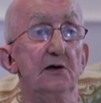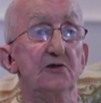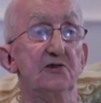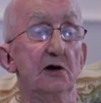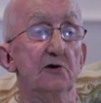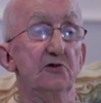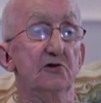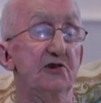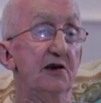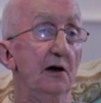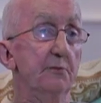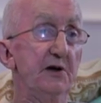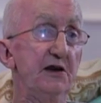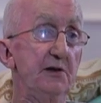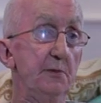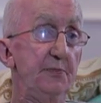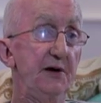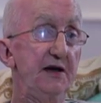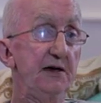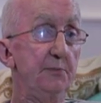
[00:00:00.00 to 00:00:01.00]
So some of
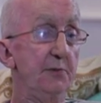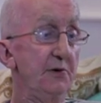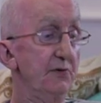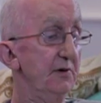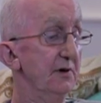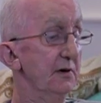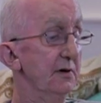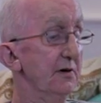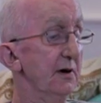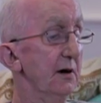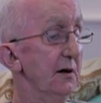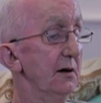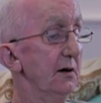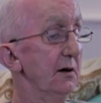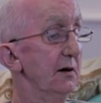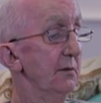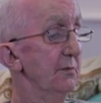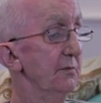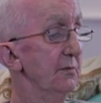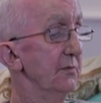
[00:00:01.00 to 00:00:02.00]
the people that
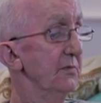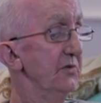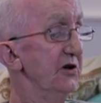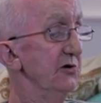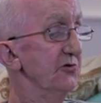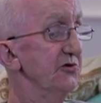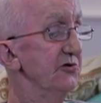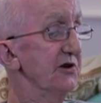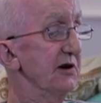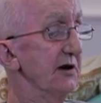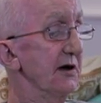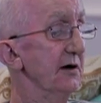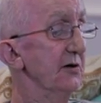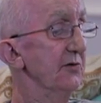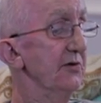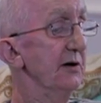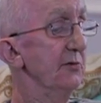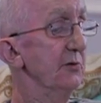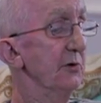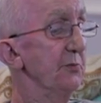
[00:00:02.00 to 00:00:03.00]
used to
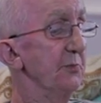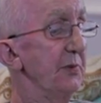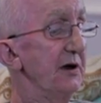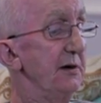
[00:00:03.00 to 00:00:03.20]
go there would